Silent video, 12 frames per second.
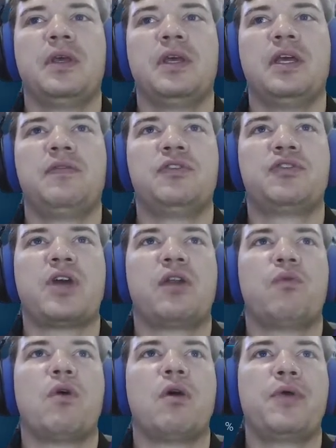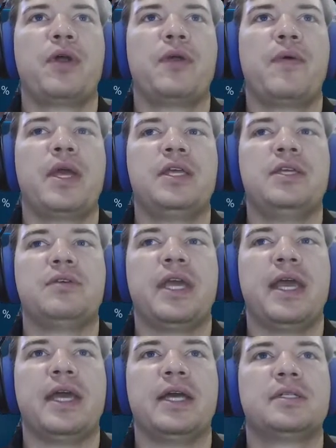if you try to warp right away, you
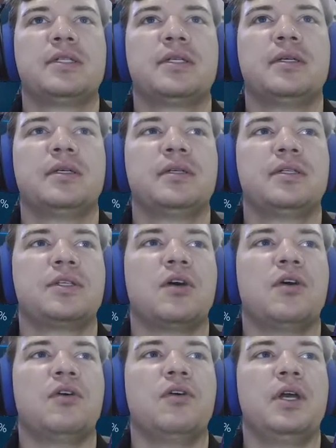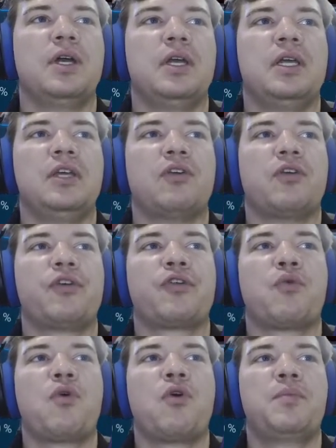can't. So in order to
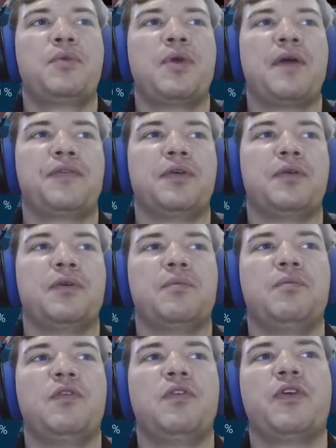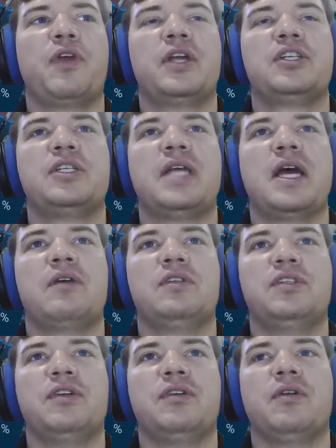warp, you have to move your engine down to
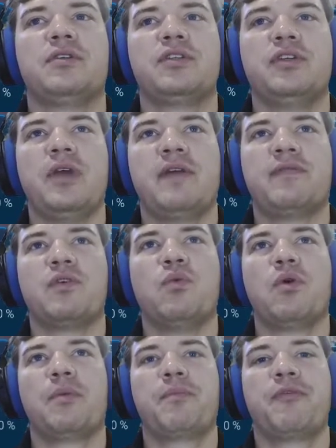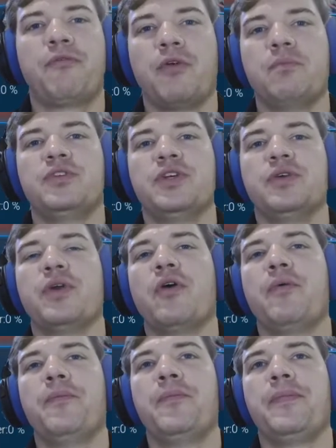0. So you have to warp from
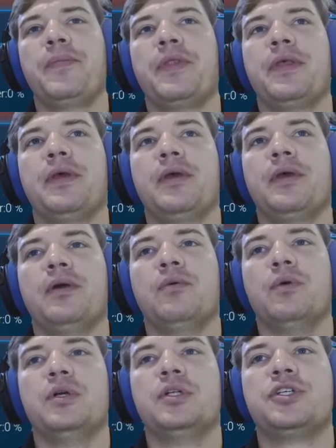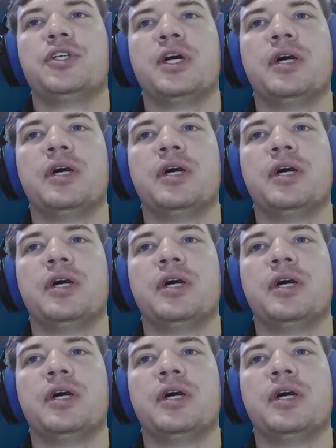0, which